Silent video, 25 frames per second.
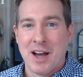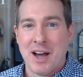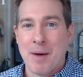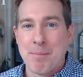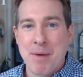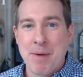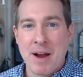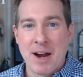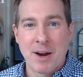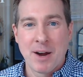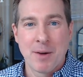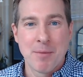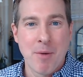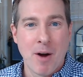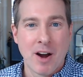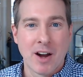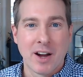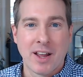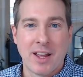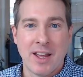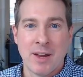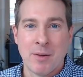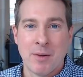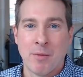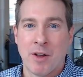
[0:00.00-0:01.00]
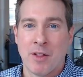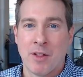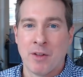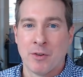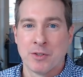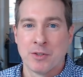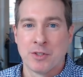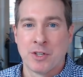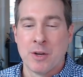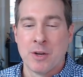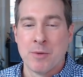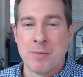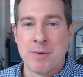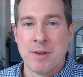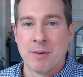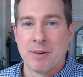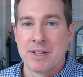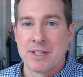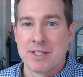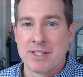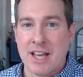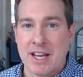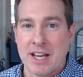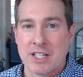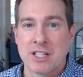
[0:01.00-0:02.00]
a bear market, whether it was going to be a
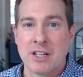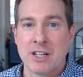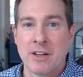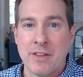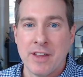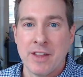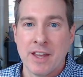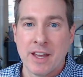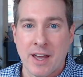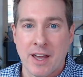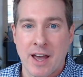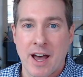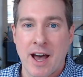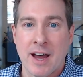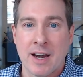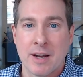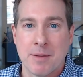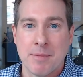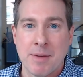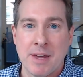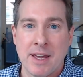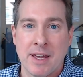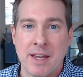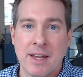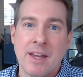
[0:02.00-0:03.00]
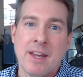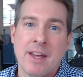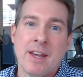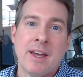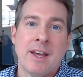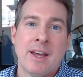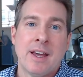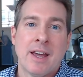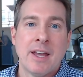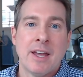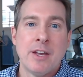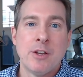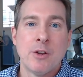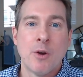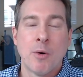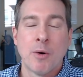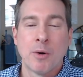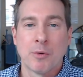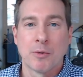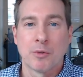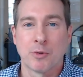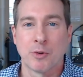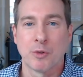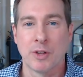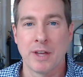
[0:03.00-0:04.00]
recession in the economy. And no
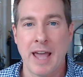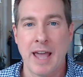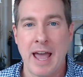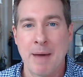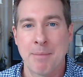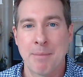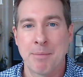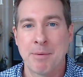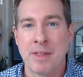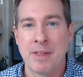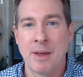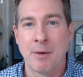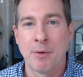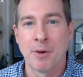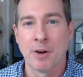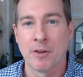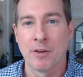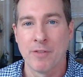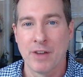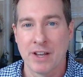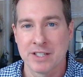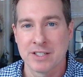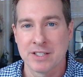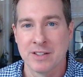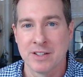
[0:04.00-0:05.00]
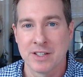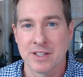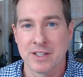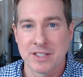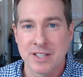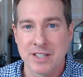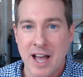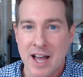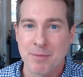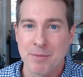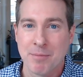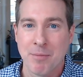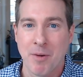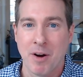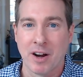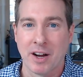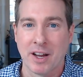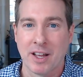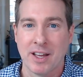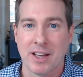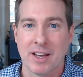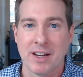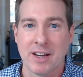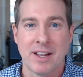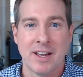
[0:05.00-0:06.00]
one was really happy that we were invested in the stock
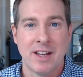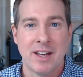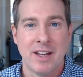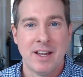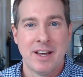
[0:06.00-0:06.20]
market.